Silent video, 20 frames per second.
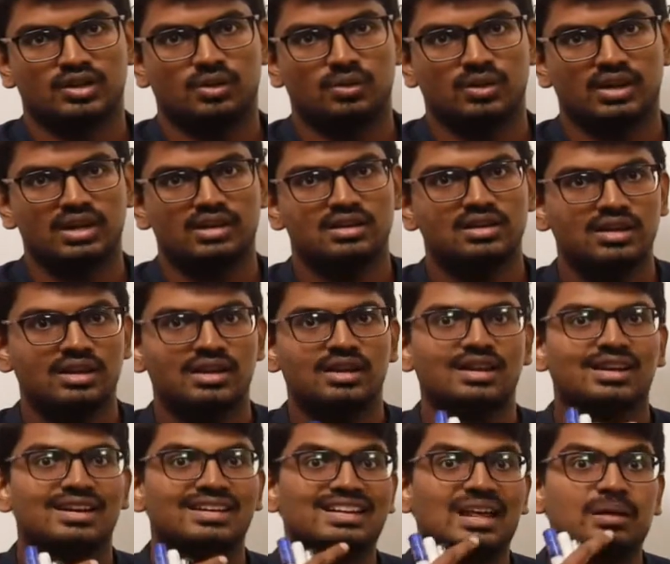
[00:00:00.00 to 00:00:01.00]
okay,
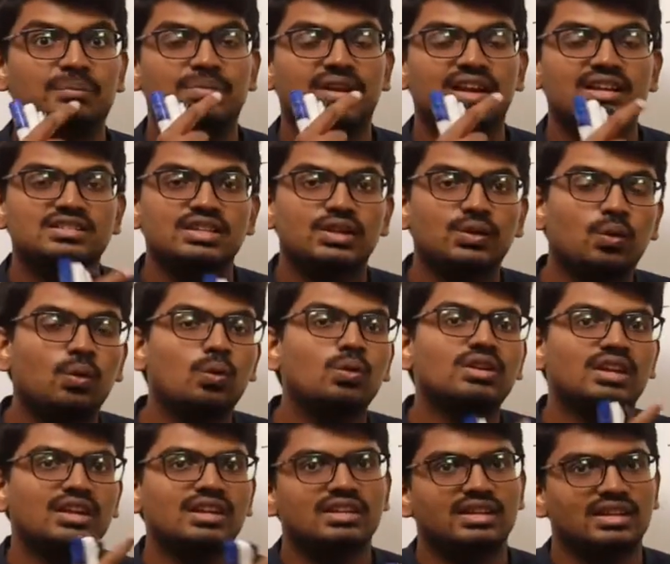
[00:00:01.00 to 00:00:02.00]
temperature
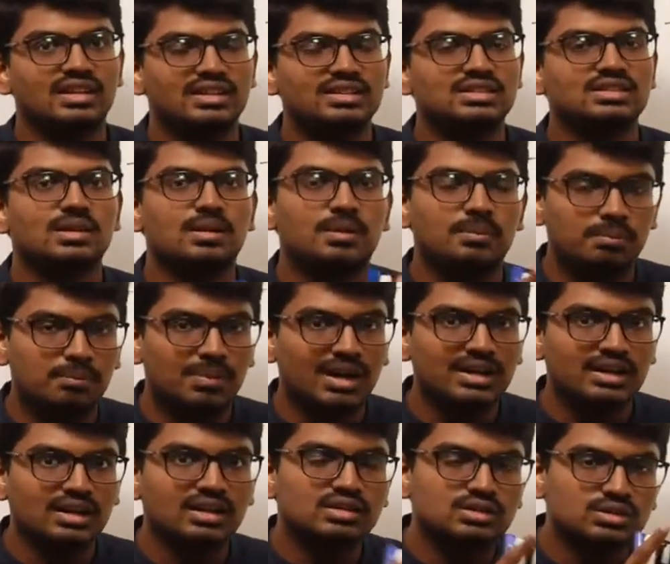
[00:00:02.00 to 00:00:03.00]
won't increase,
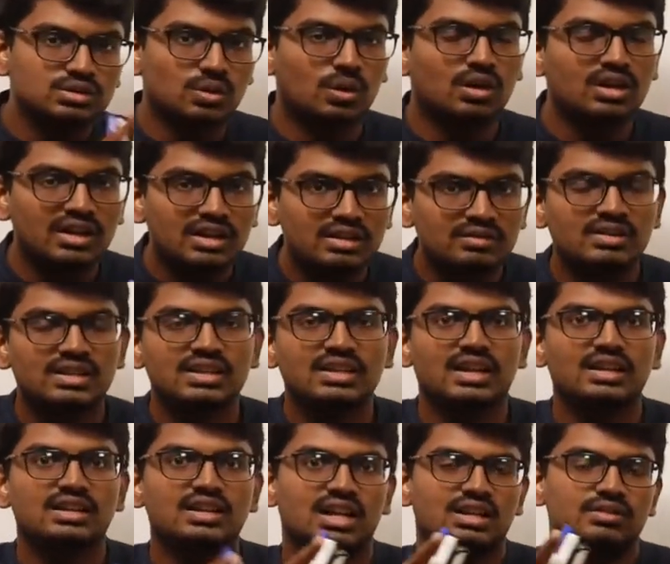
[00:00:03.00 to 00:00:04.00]
but solid will
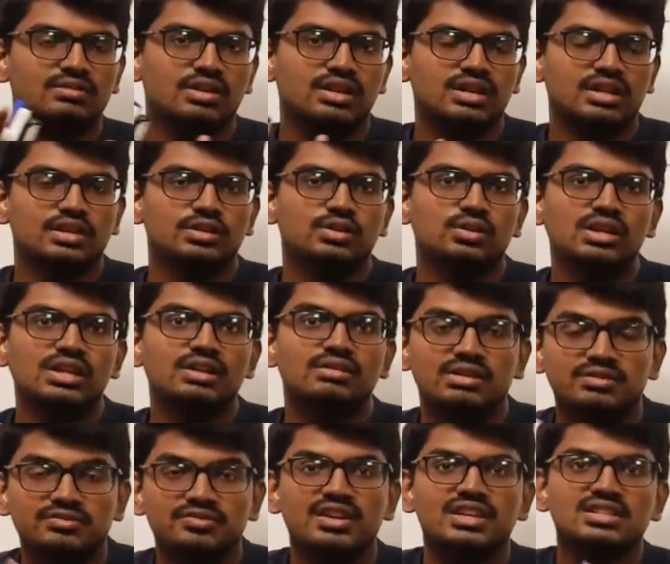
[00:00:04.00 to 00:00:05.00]
get converted into
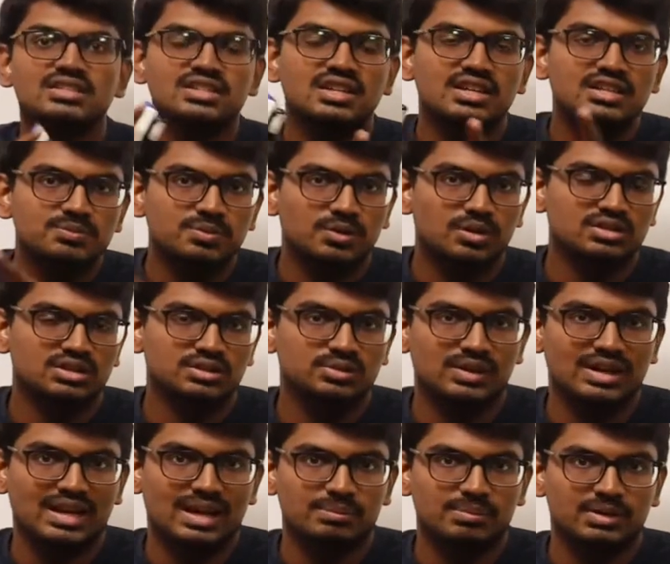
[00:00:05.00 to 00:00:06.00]
liquid. Phase change process
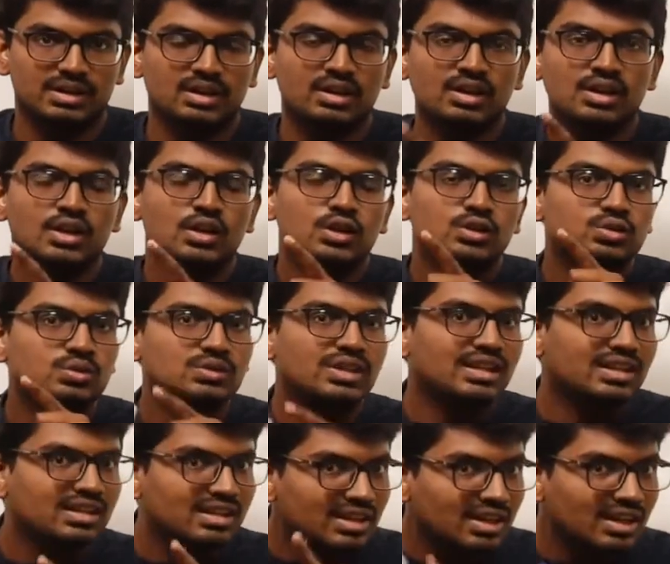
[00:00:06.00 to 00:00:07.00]
will happen. So the
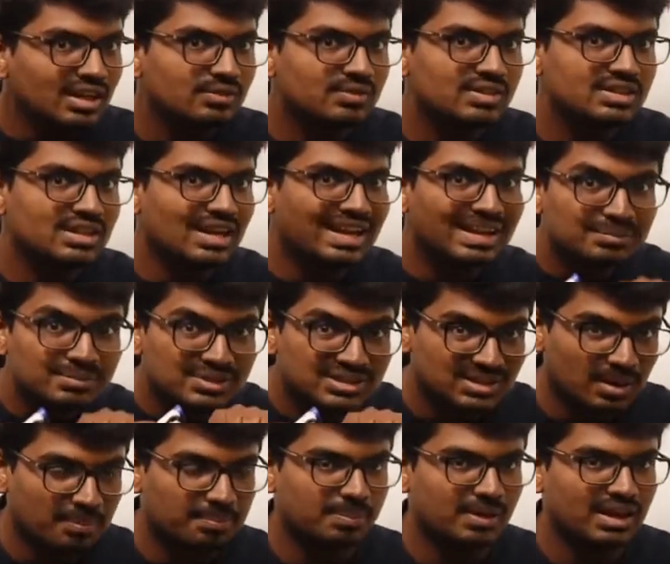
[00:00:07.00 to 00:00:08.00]
heat which I am
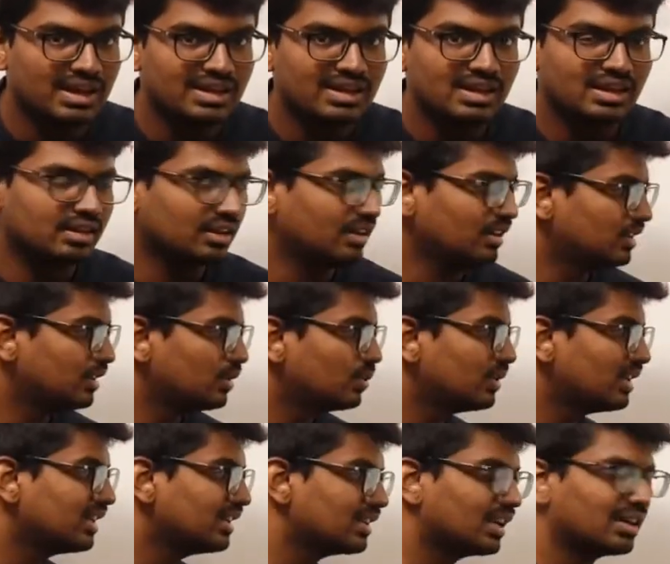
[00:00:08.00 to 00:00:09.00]
supplying
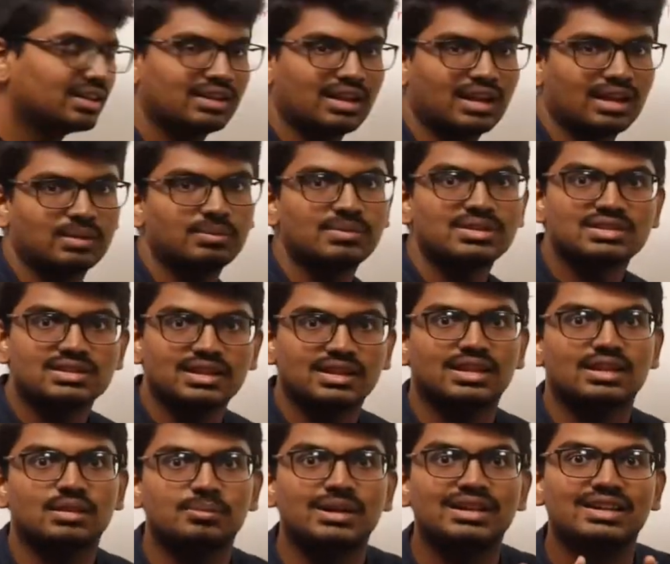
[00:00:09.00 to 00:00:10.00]
during that time is
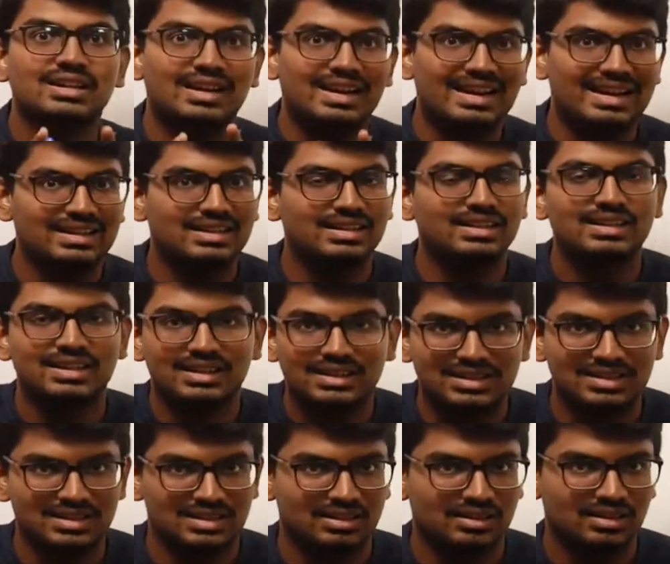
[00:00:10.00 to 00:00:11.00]
nothing but latent
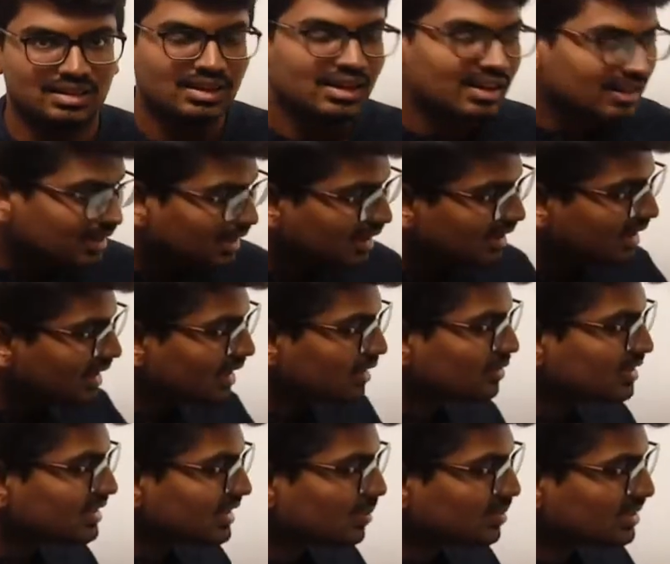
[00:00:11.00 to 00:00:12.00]
heat. The
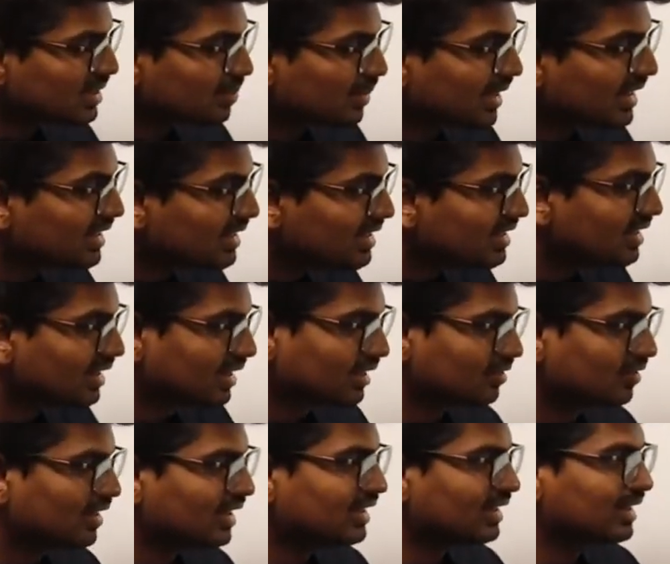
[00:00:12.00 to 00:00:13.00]
heat which I am supplying
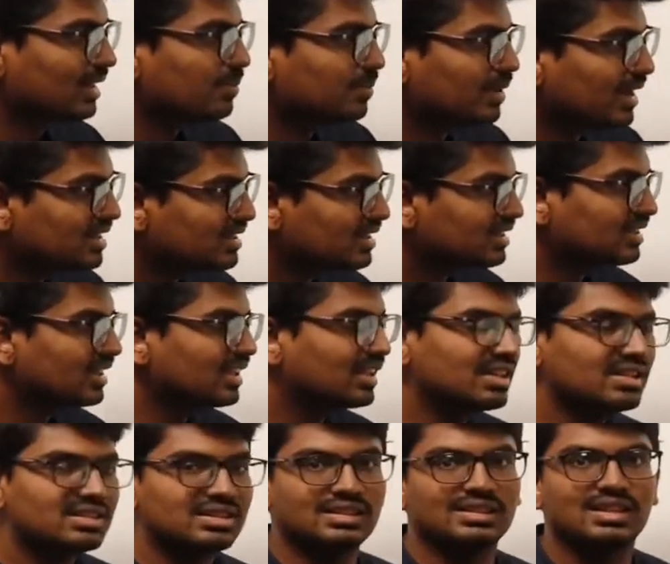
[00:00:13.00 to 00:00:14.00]
here, where the temperature is
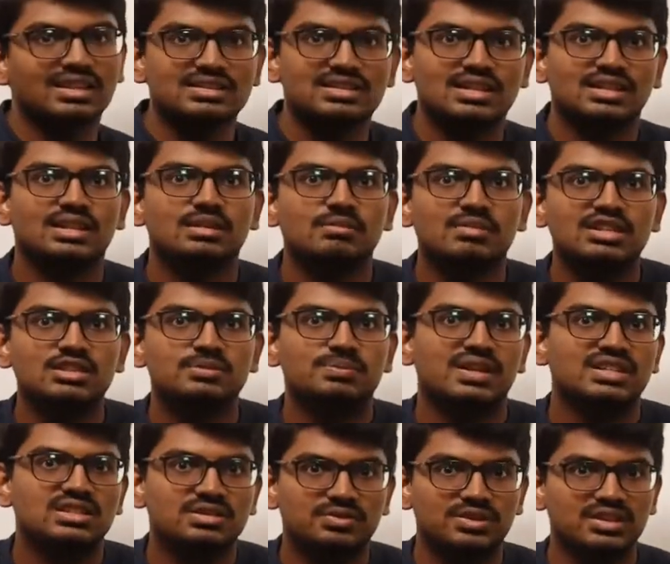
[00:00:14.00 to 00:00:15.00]
increasing, that is nothing but
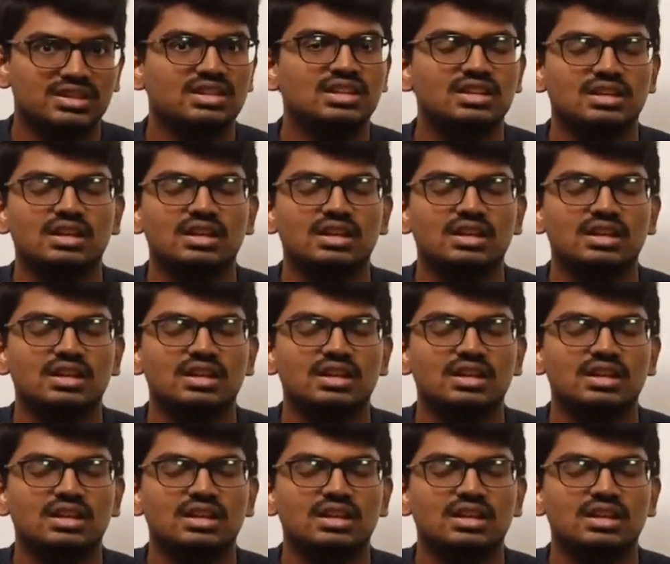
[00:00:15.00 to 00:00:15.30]
sensible